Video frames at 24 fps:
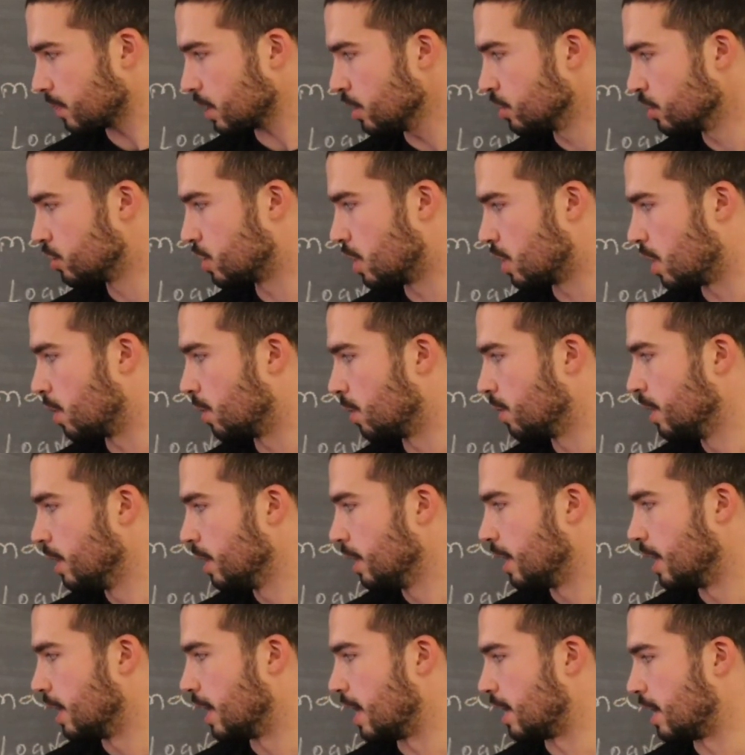So
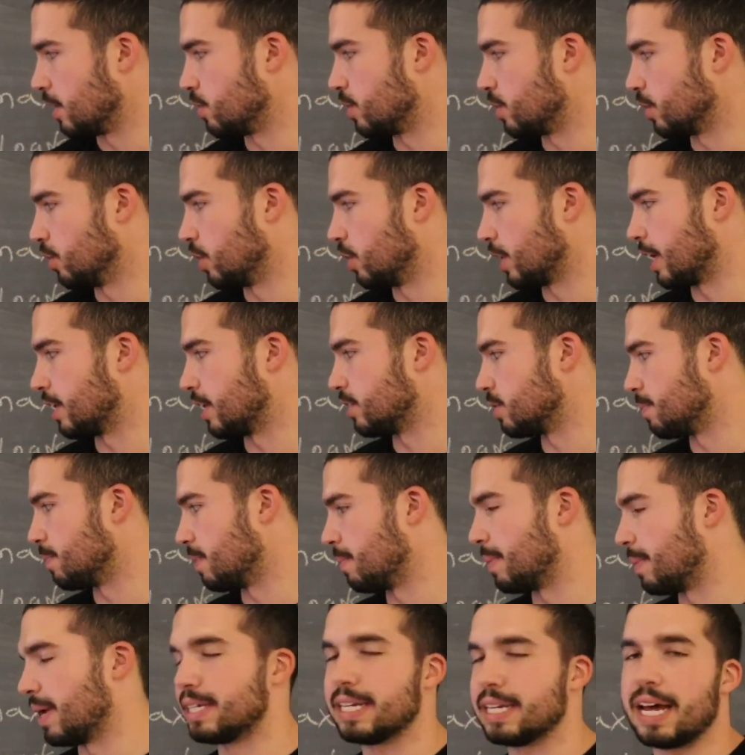you can look at some
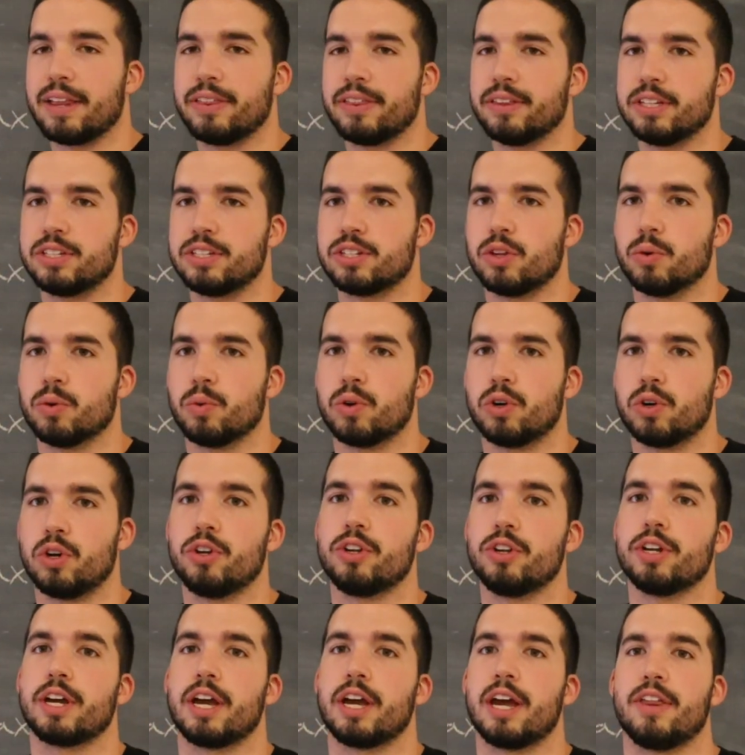of the best athletes in the
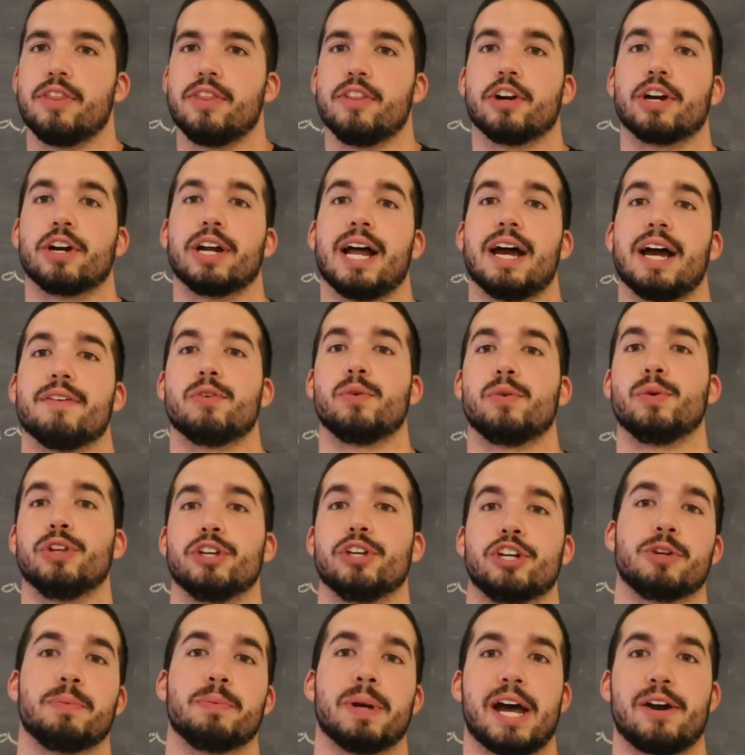world, and they're going to have a
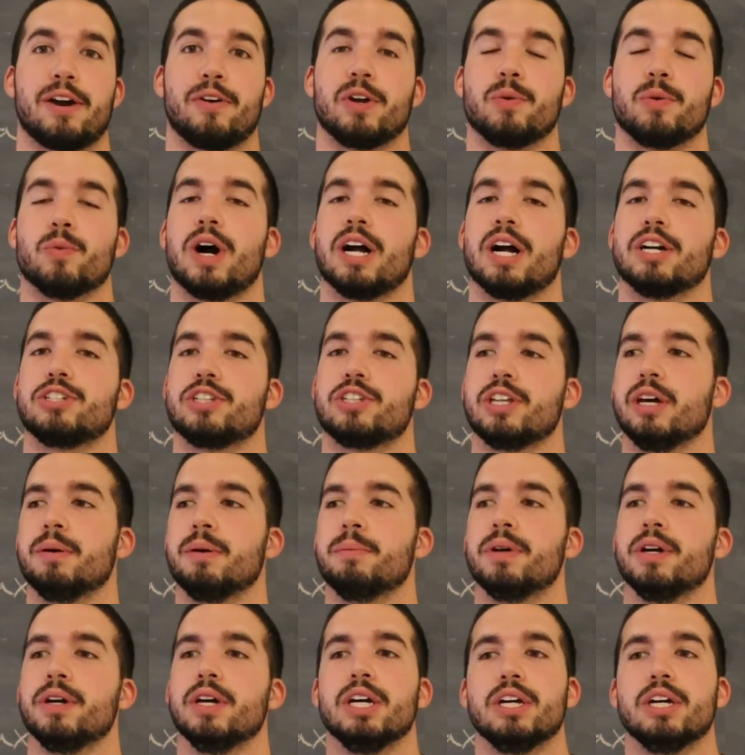really good battery. Watch
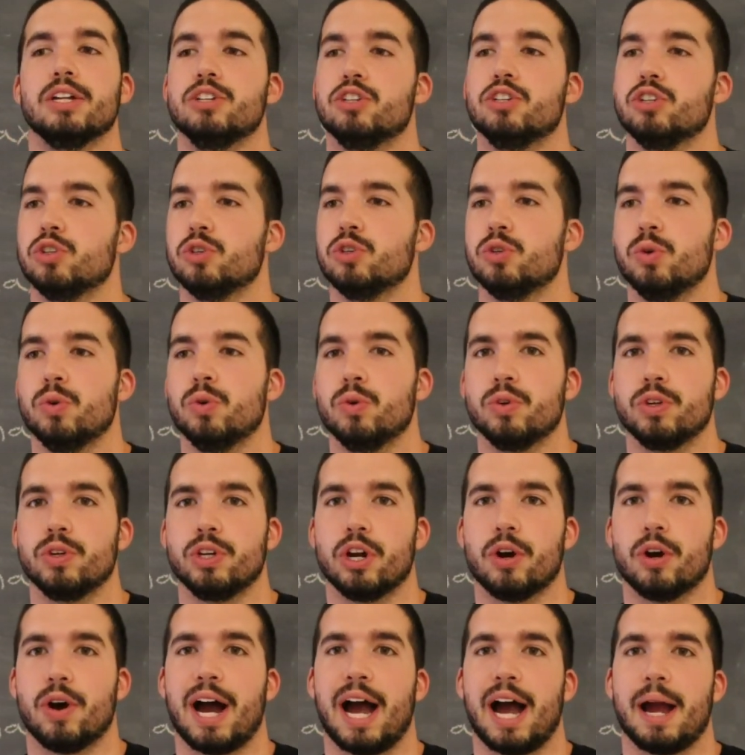them do
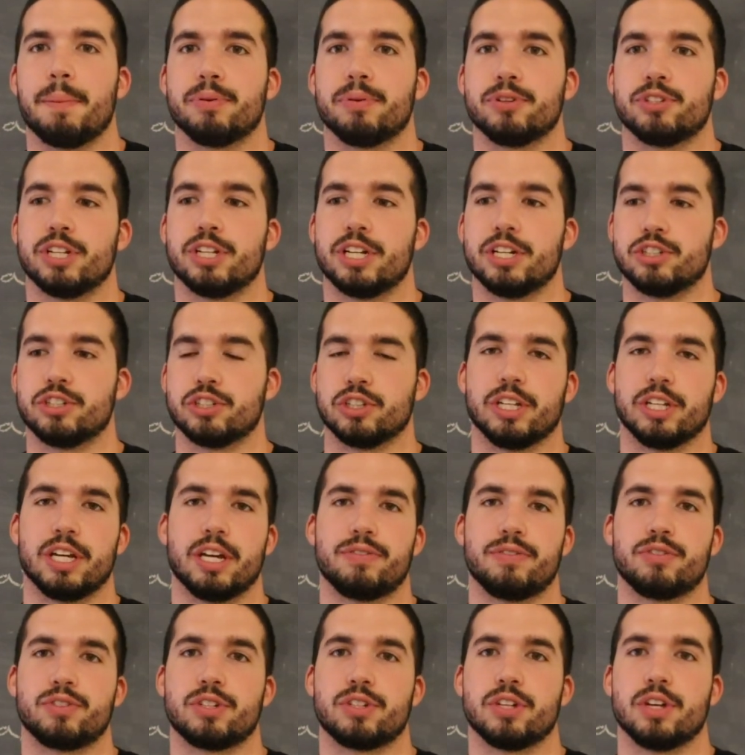high percentage
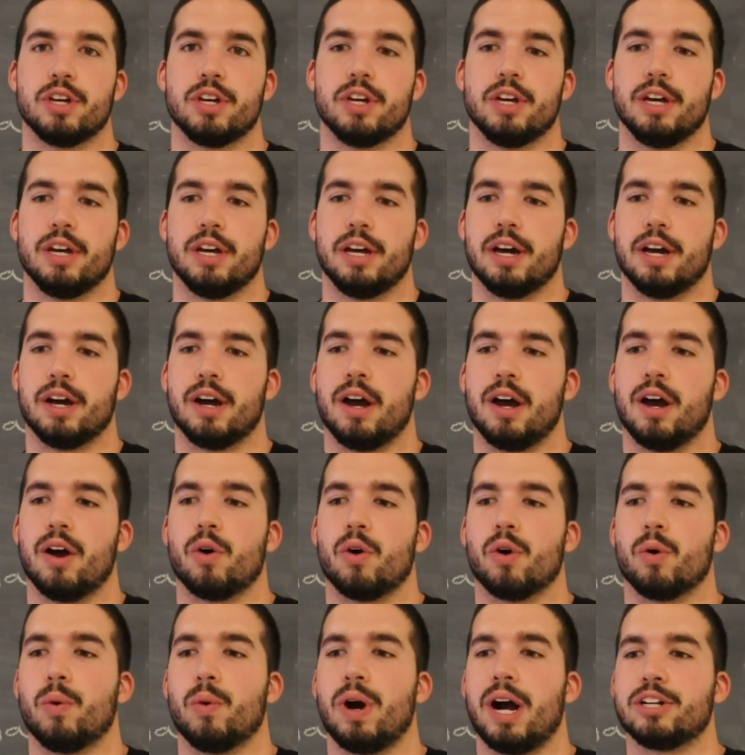lifts,
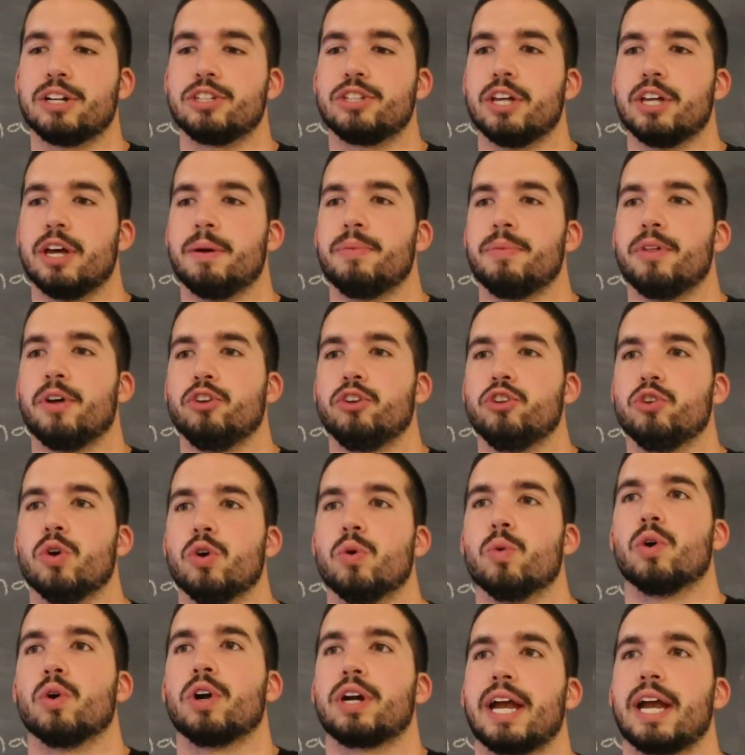or watch them. They'll do a
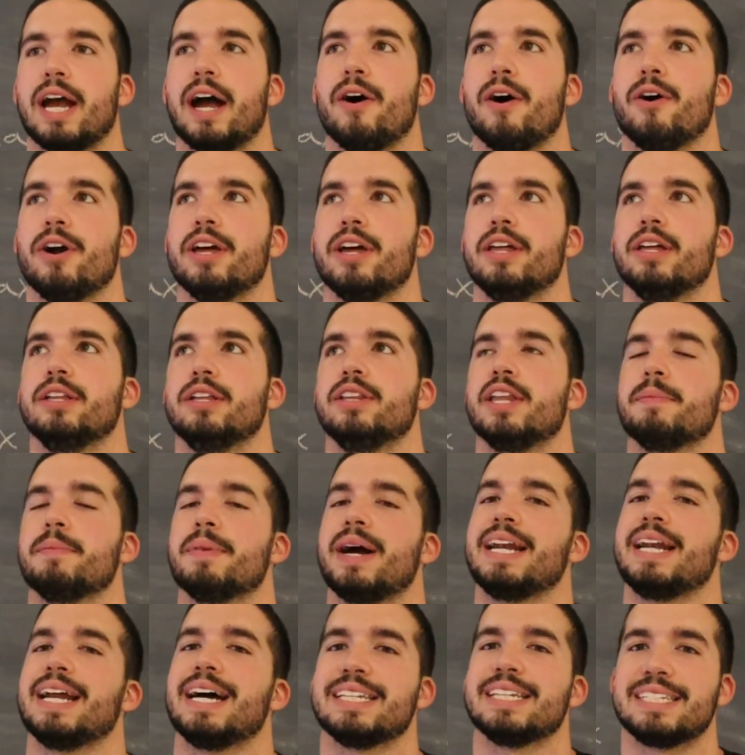workout, and they
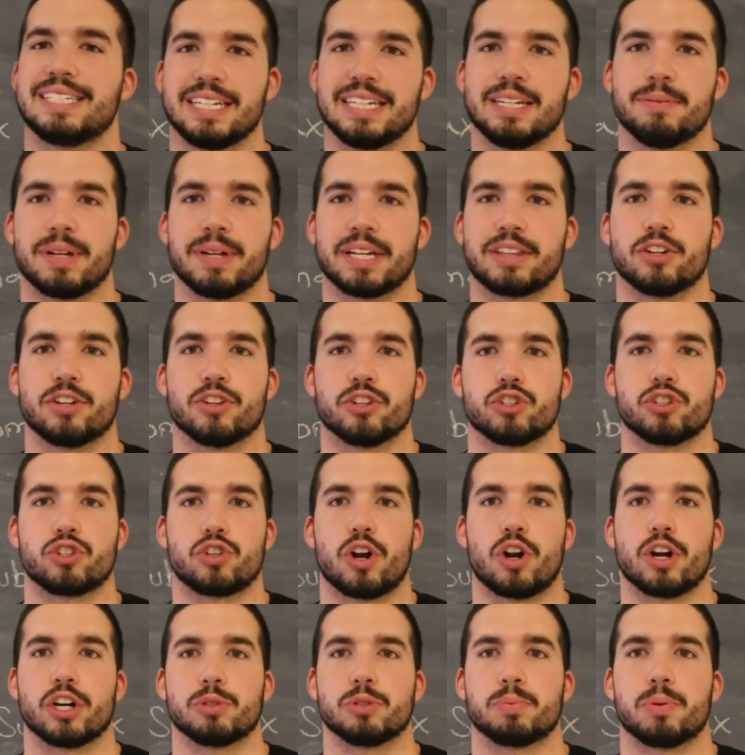might not seem like they're the
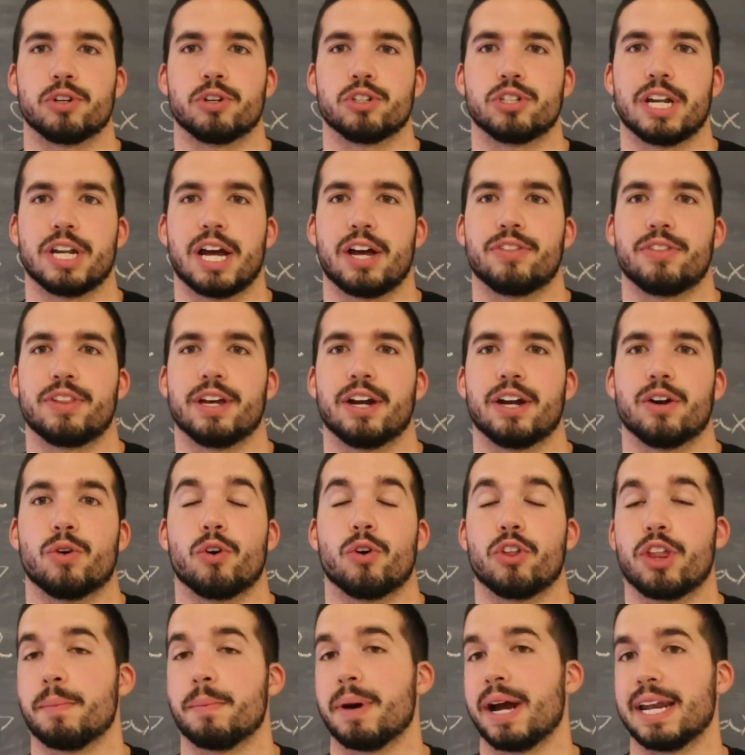strongest person out there,
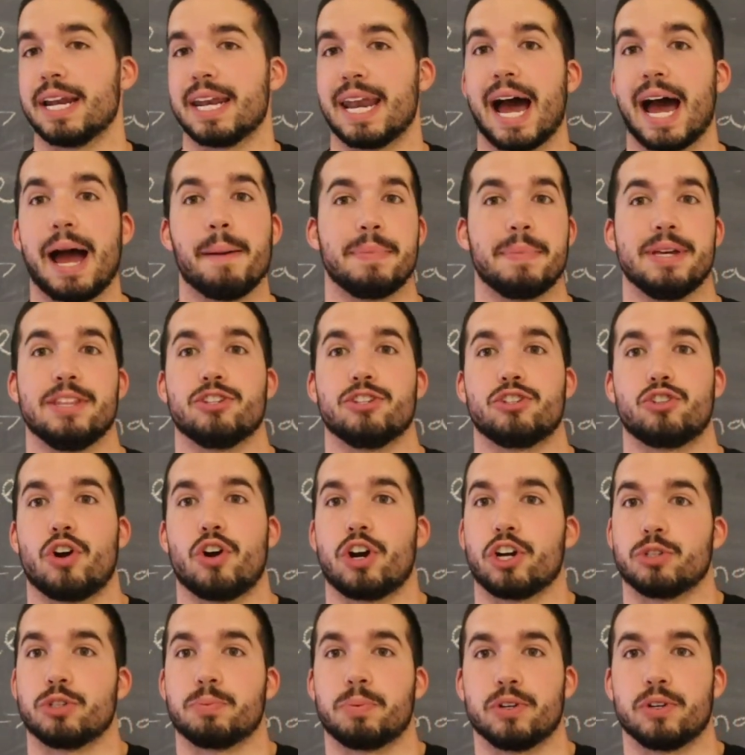or they might not be the
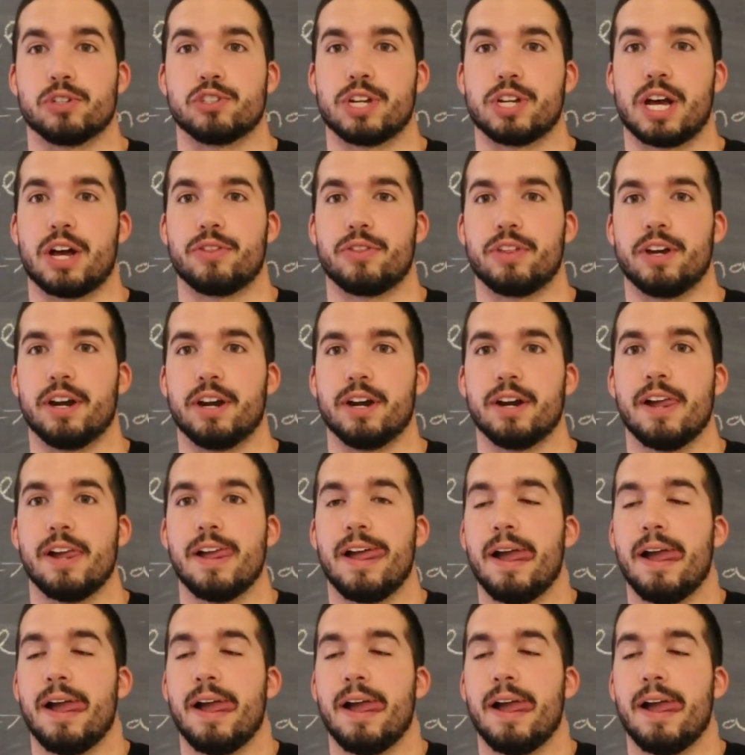strongest person out there,